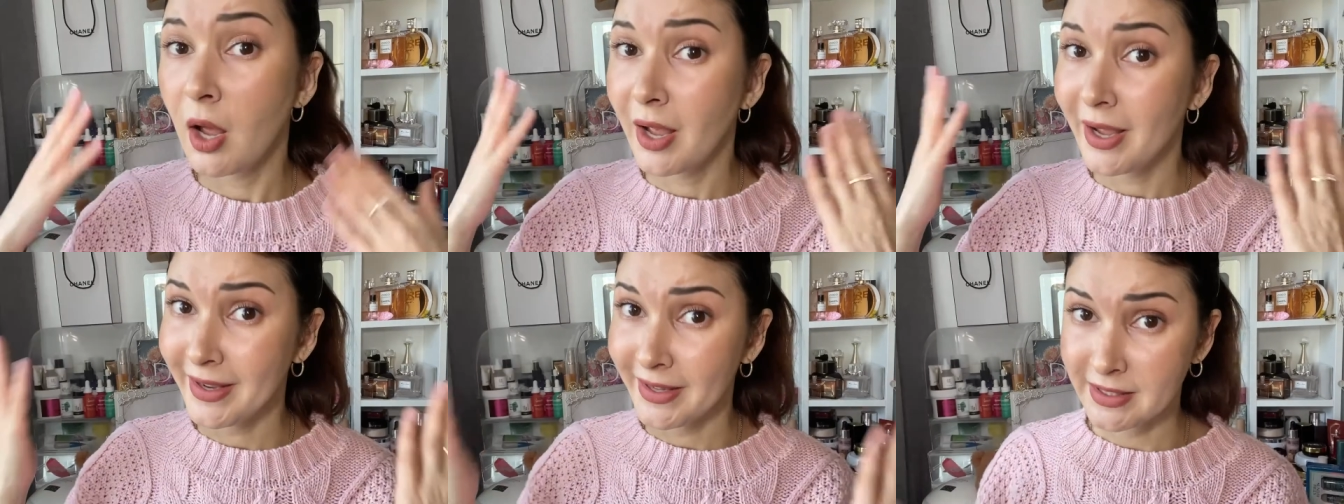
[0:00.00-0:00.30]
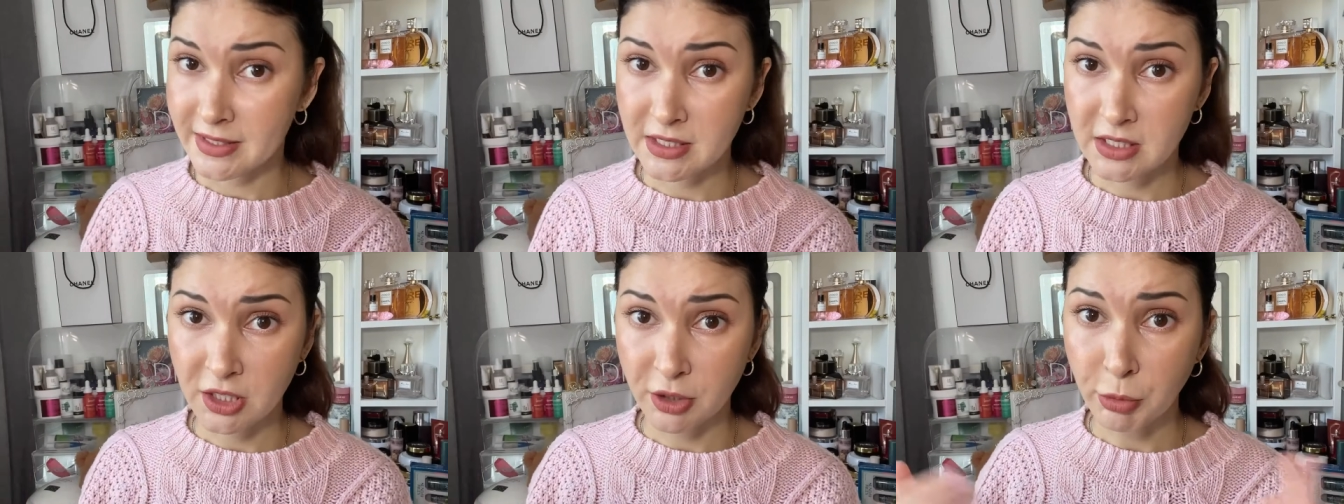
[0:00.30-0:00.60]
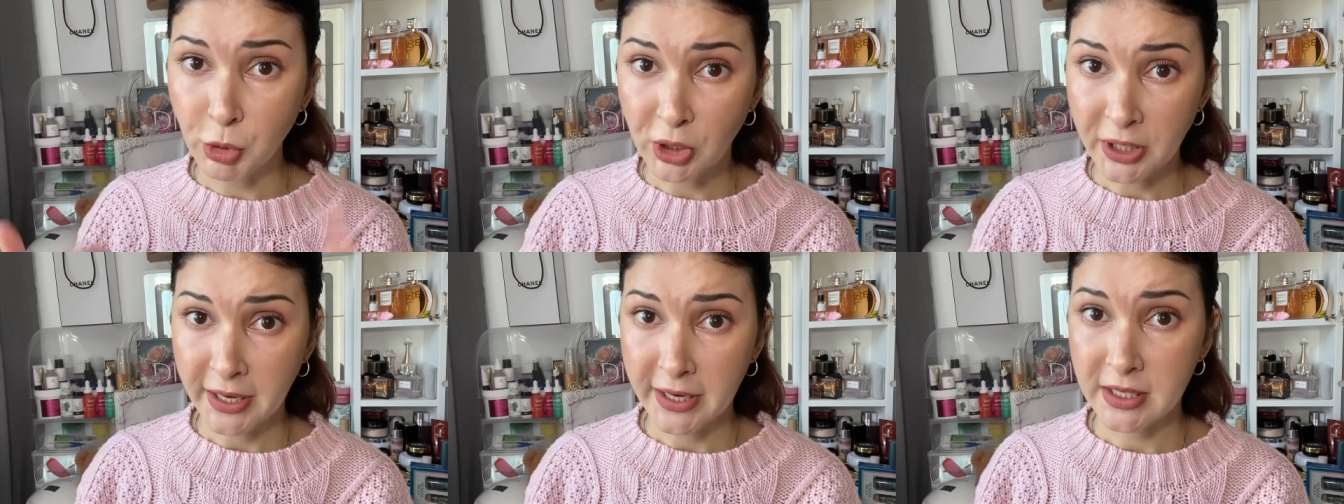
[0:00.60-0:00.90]
It
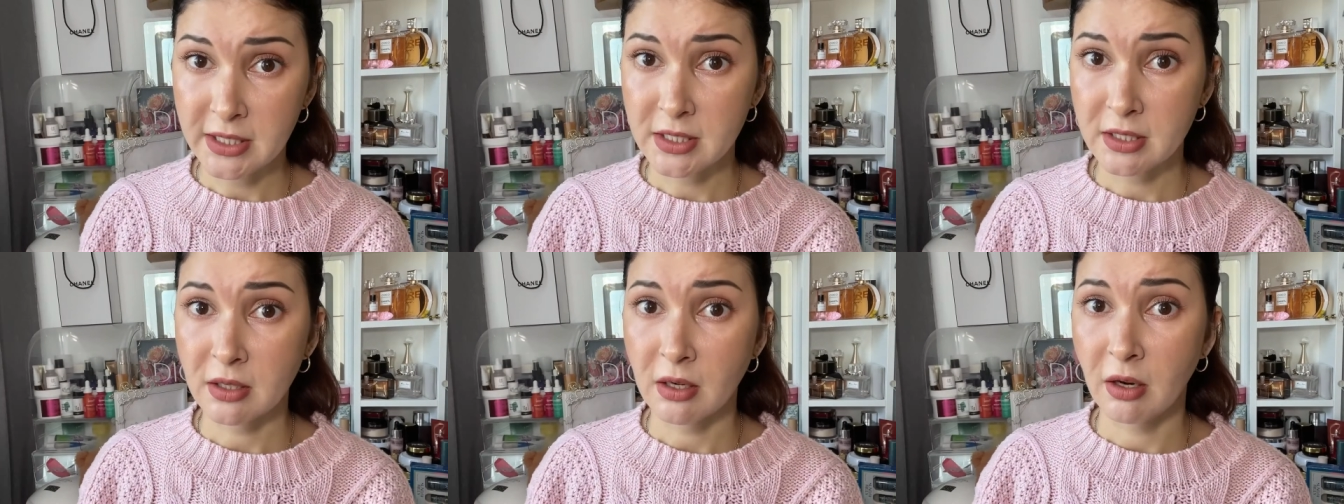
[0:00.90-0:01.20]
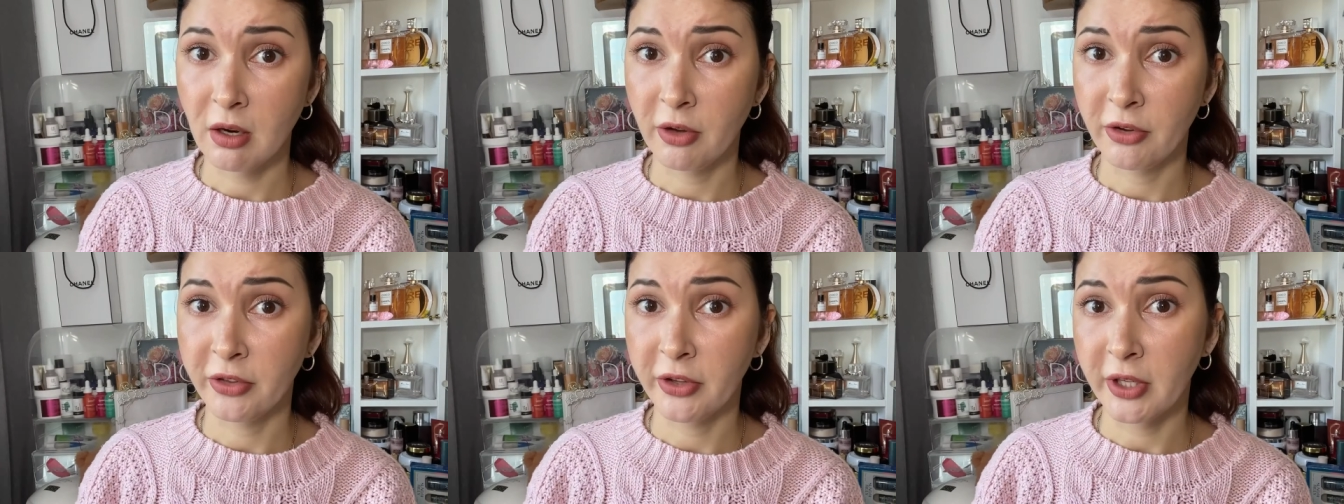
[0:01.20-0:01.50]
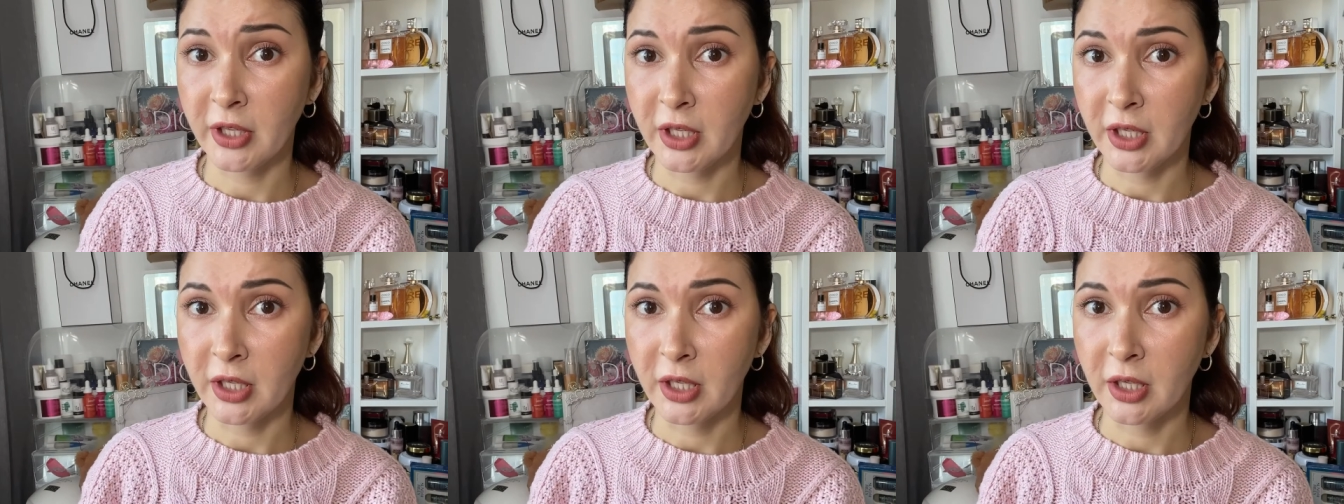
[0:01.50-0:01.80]
stimulates
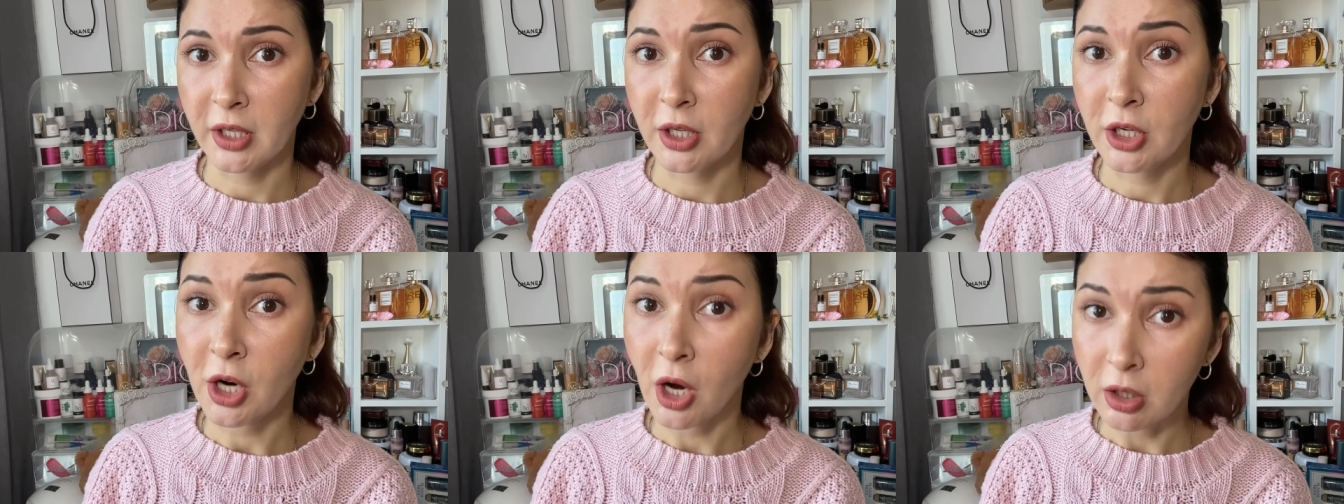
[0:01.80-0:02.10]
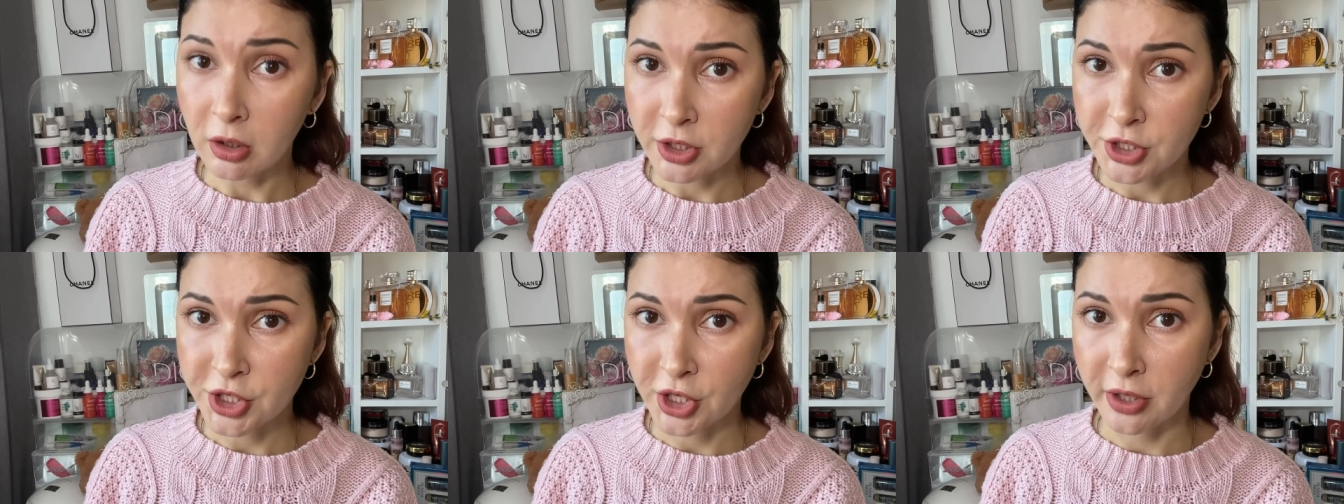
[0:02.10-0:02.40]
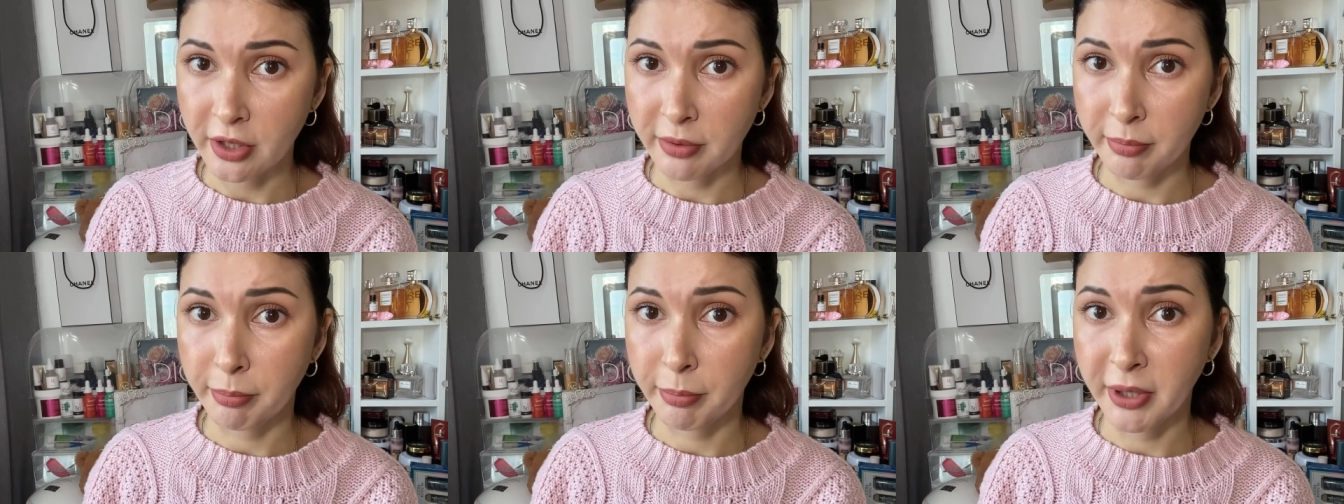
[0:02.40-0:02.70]
the
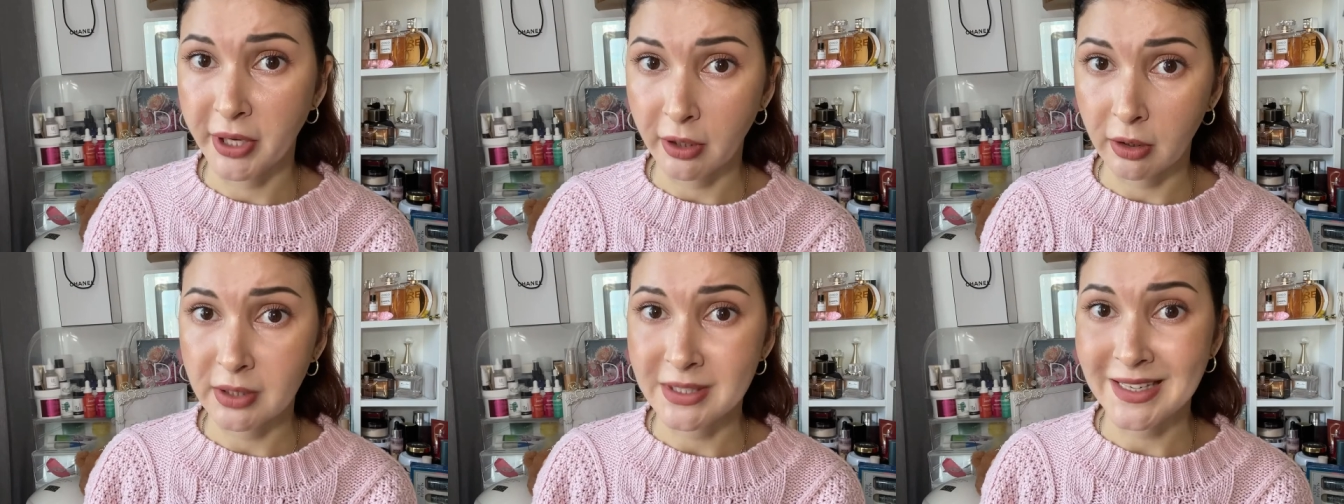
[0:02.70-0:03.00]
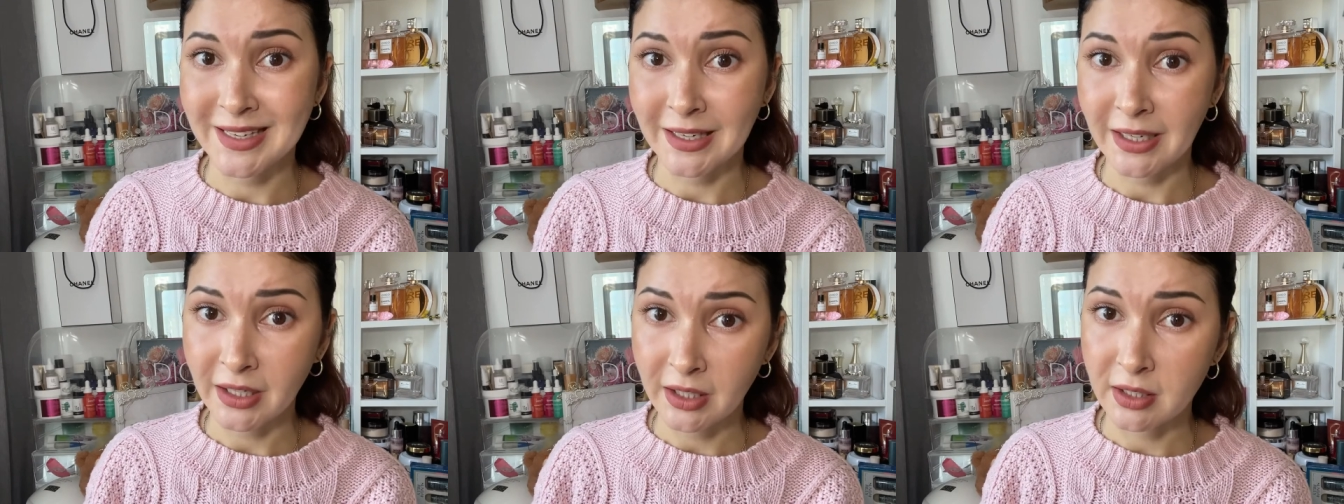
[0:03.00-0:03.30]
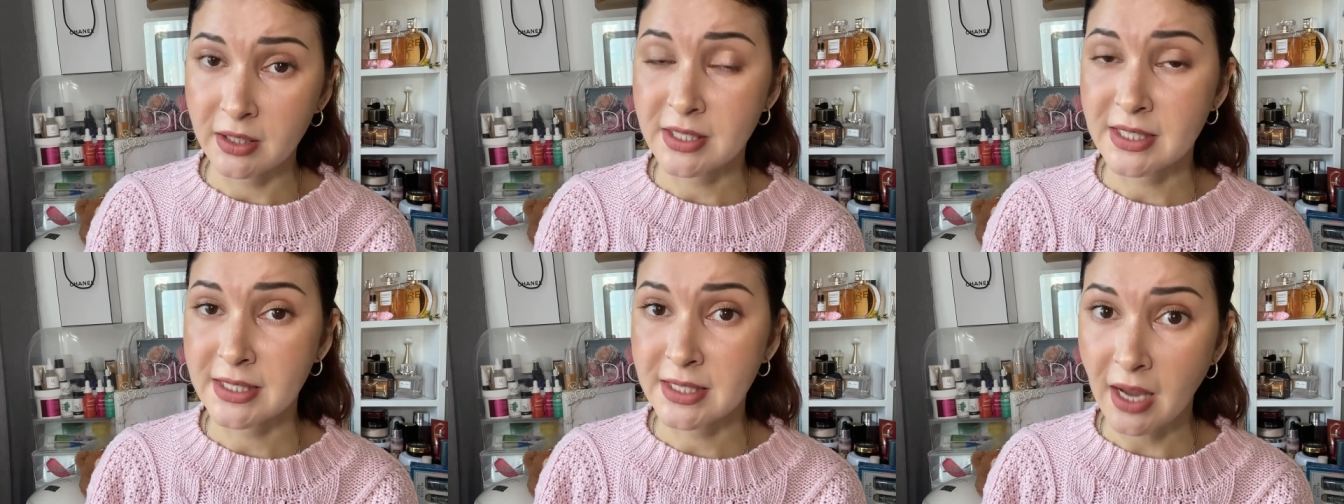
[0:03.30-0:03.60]
collagen build
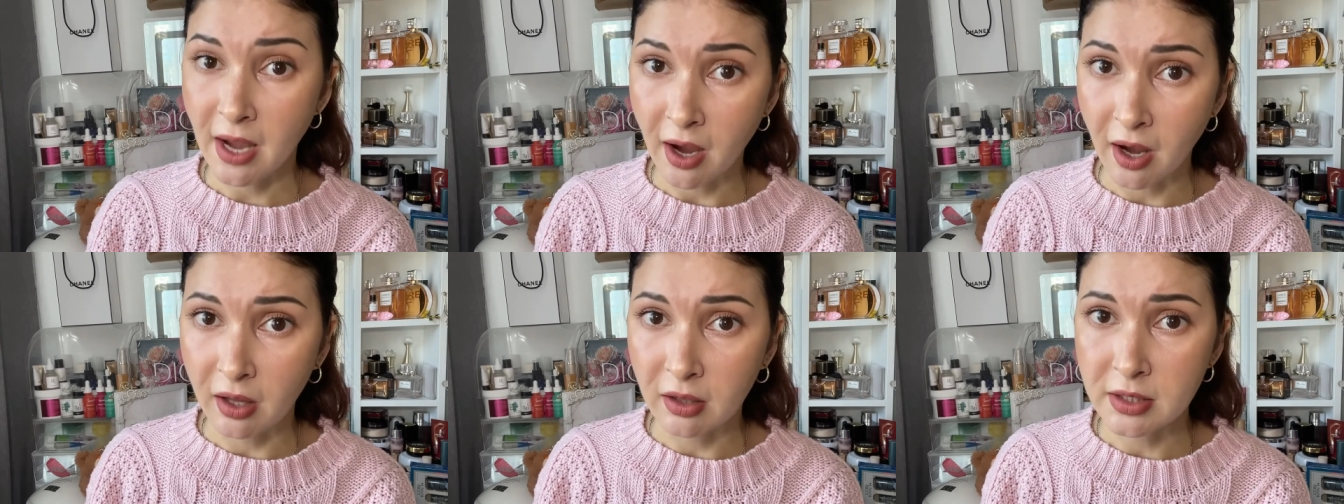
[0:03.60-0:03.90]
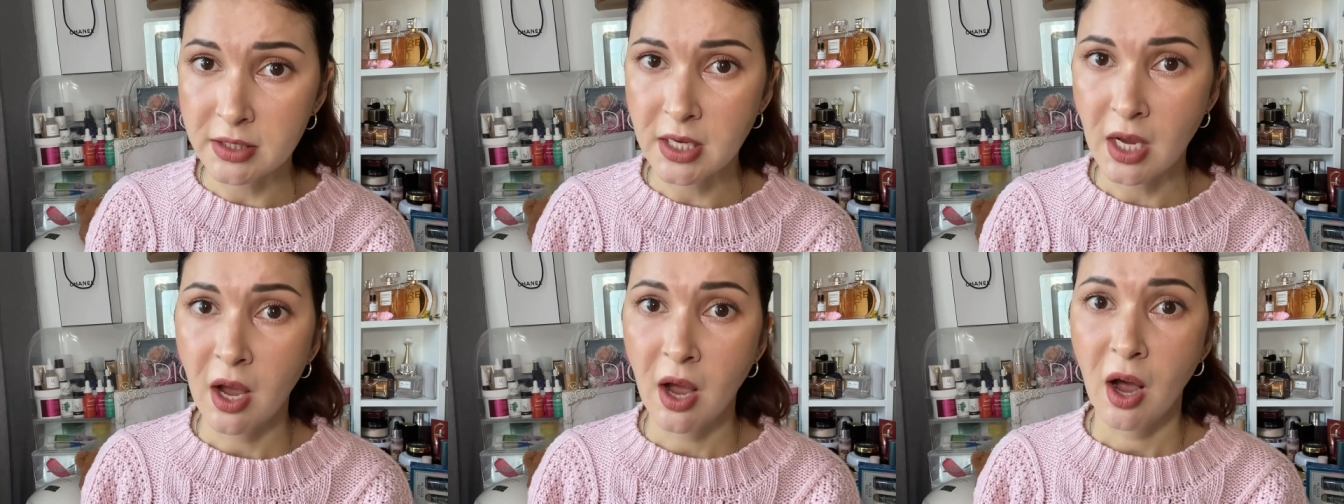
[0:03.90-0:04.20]
in cells